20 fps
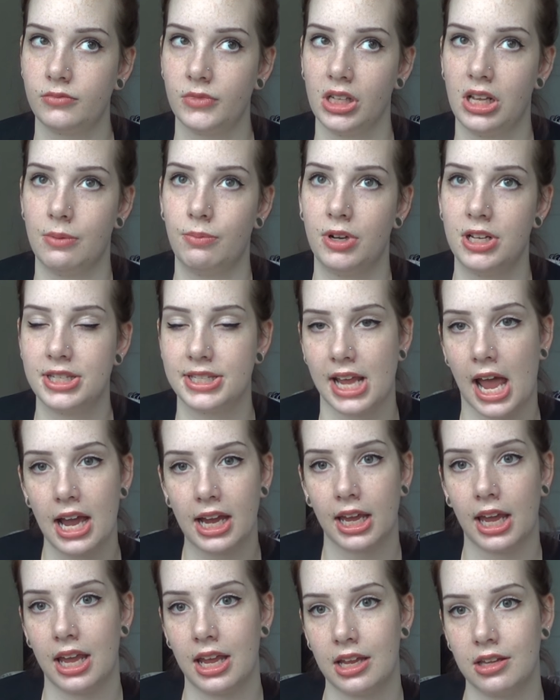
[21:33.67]
And when
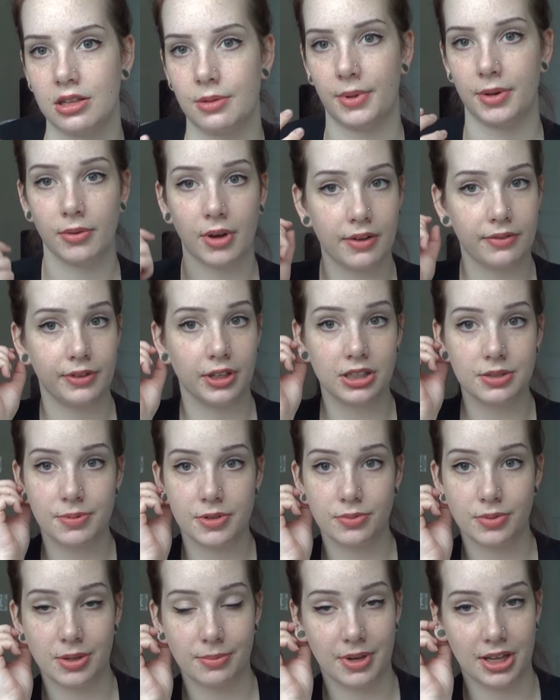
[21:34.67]
Zach and the midwife looked
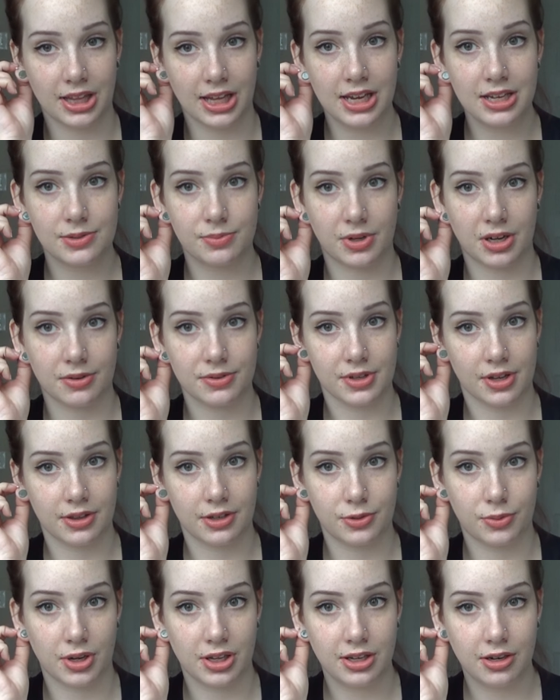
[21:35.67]
between my legs when I was on the
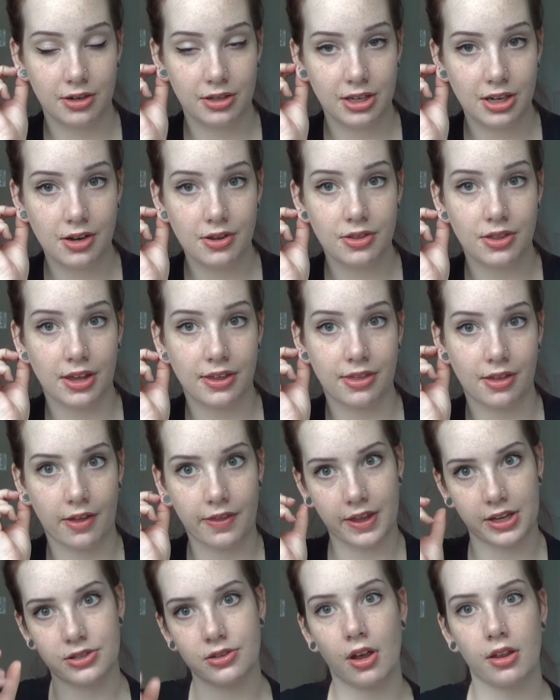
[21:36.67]
toilet earlier, they thought
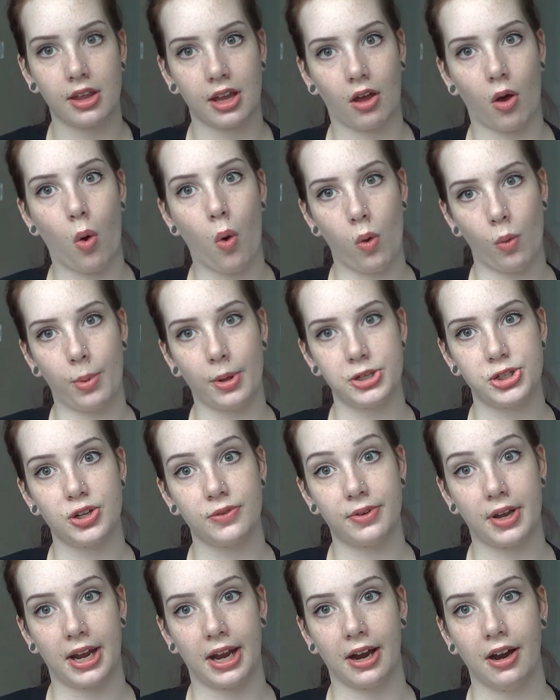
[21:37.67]
they saw like a whole bunch
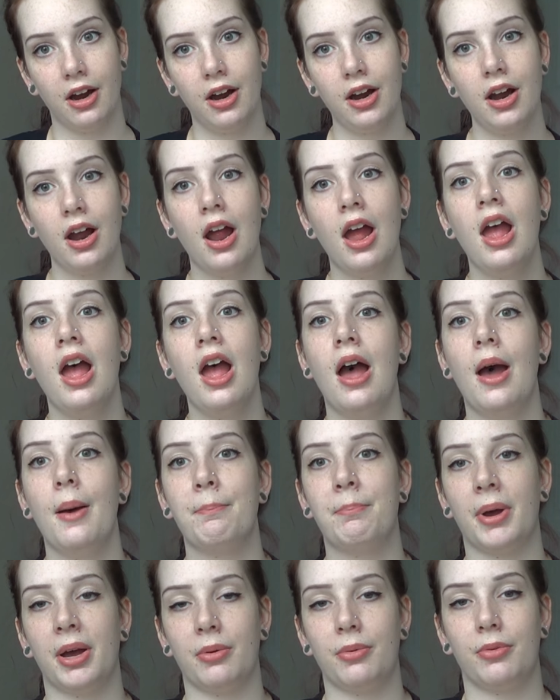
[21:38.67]
of hair,
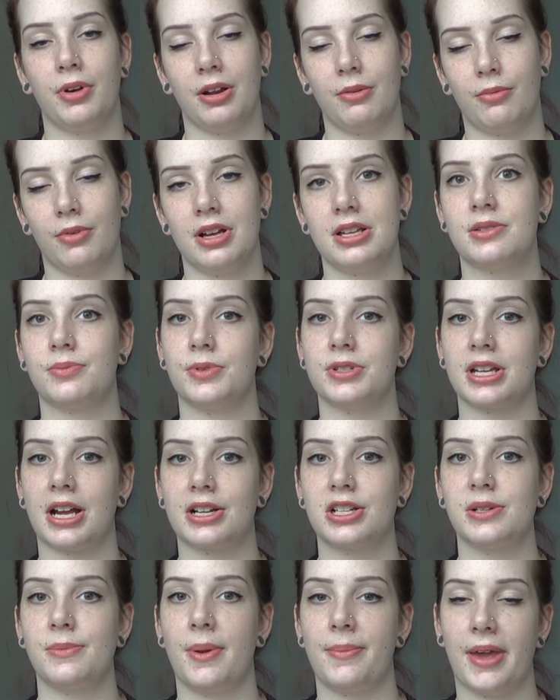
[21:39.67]
but what it was
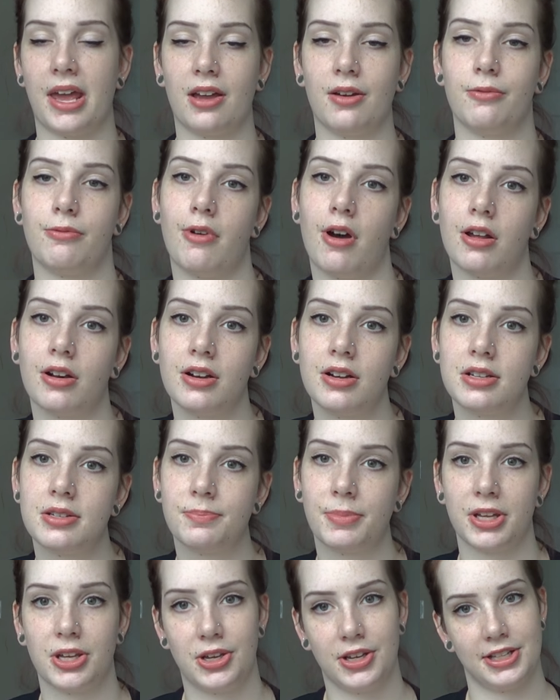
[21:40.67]
actually my bag of waters.
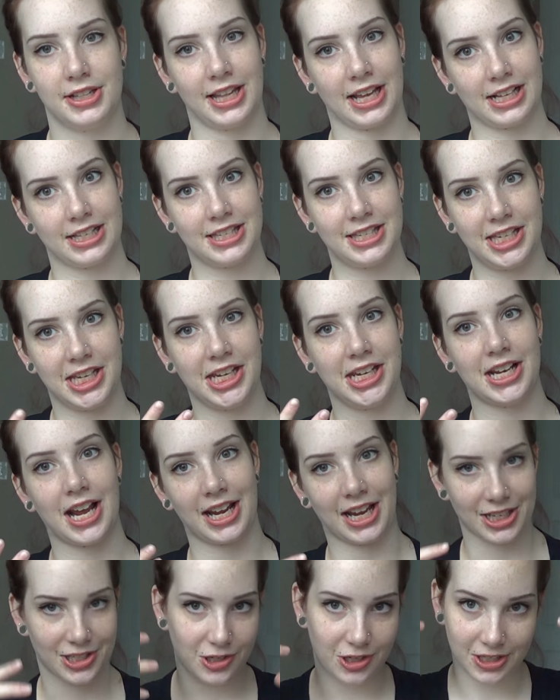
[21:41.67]
But you could like see, I
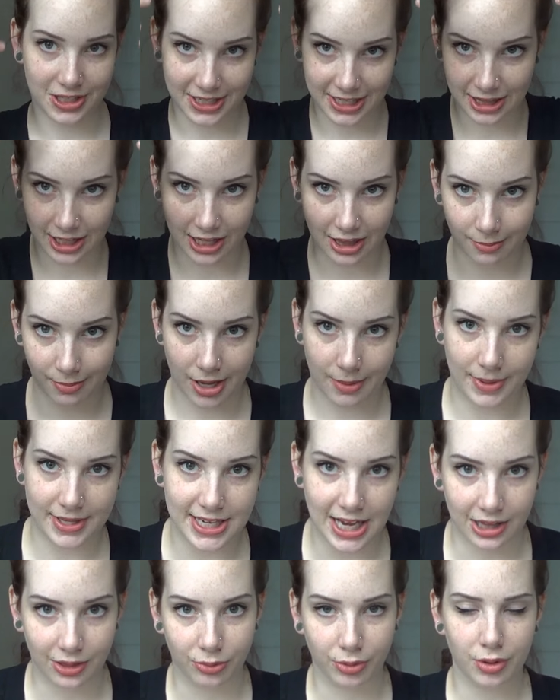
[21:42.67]
guess you could see like the baby's
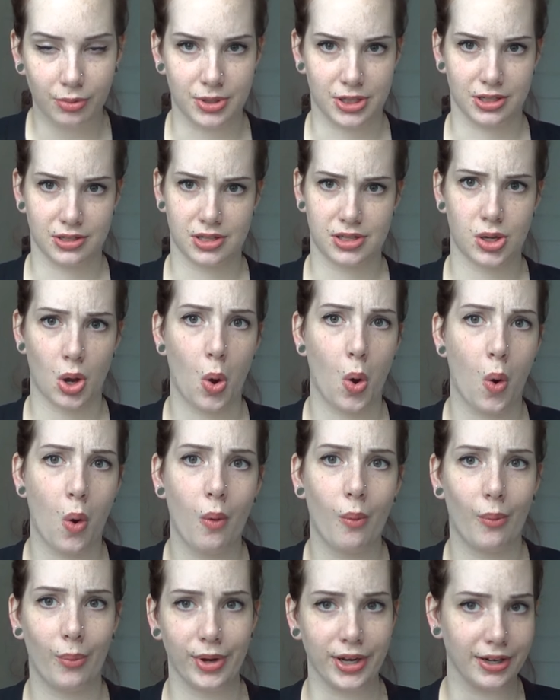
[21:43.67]
head through it, which is
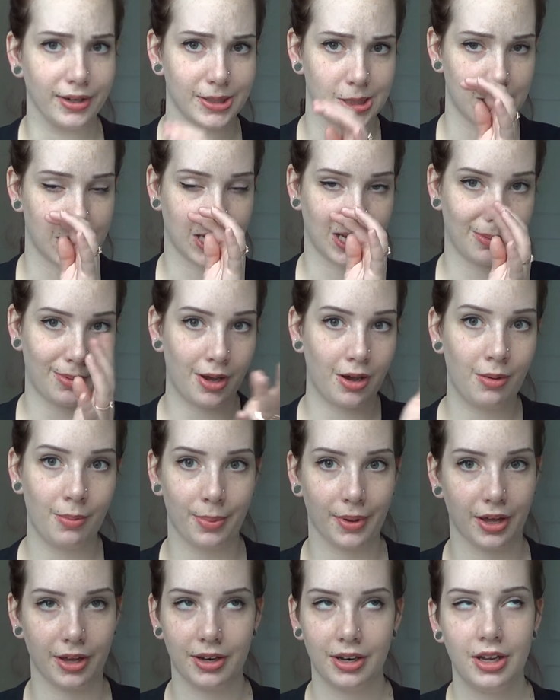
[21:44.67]
so weird to think about.
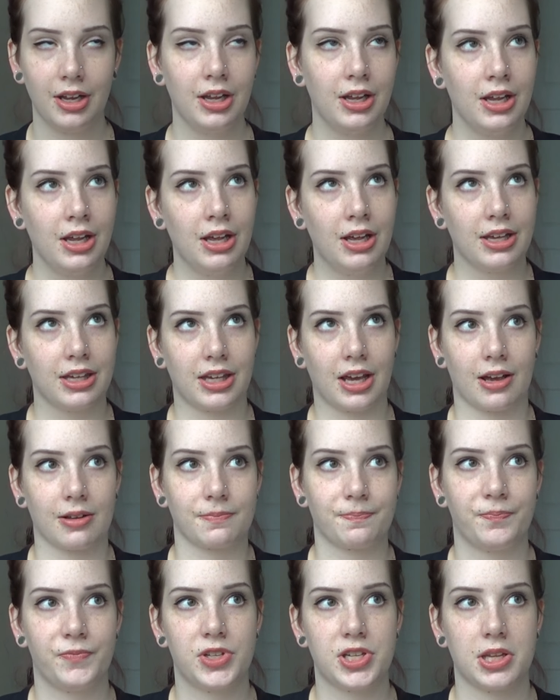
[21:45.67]
But yeah,
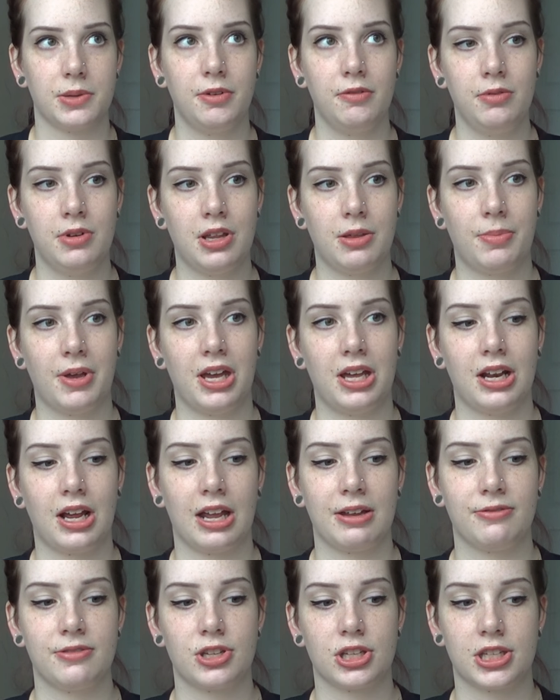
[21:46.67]
so they moved me to the bed.
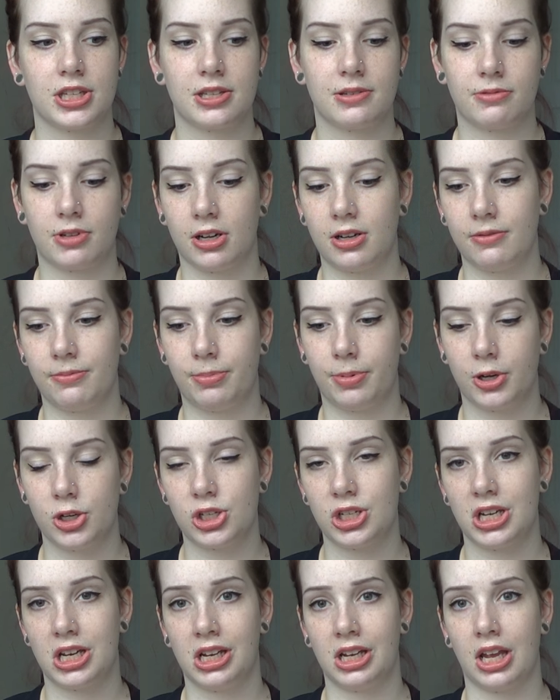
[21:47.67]
I started
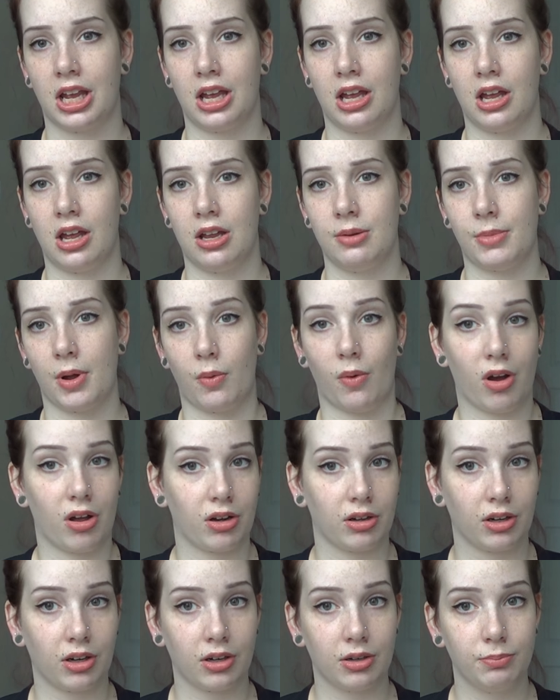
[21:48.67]
pushing, and my
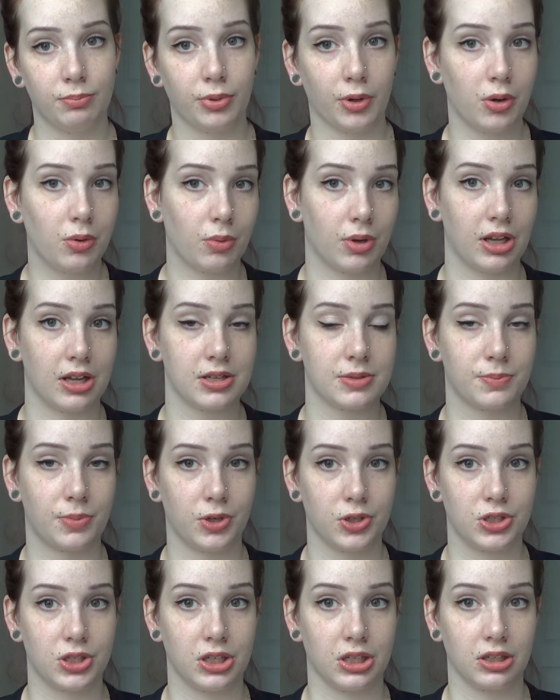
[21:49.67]
water broke while I was
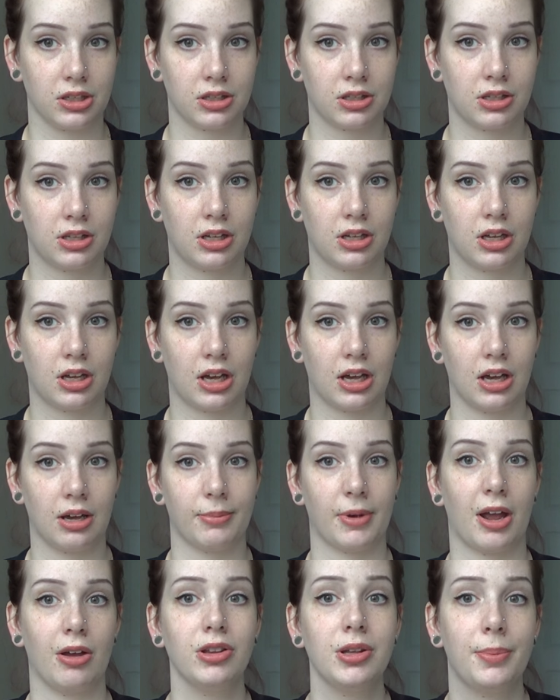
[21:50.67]
pushing.
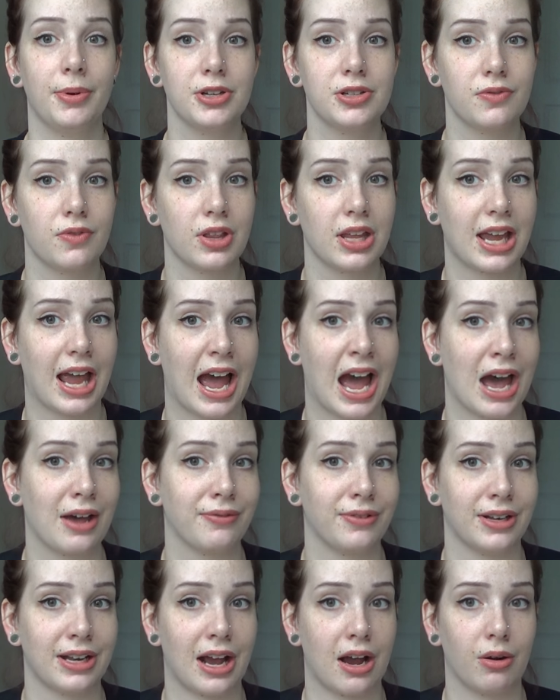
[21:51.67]
I only pushed for like
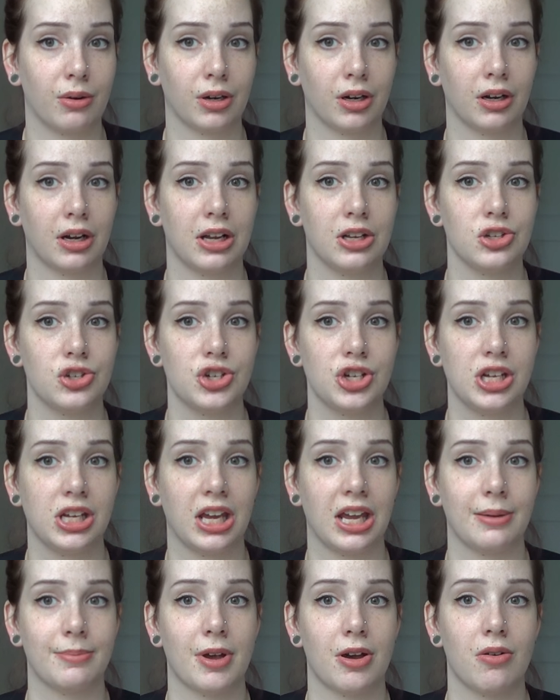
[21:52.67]
half an hour, and she
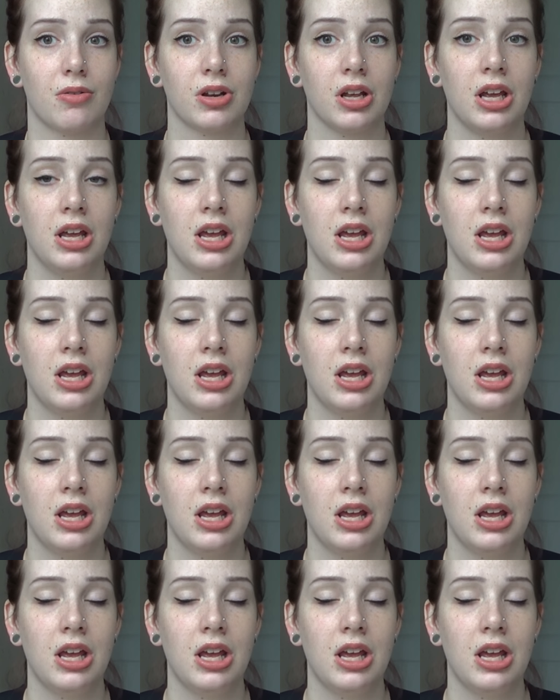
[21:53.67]
came out.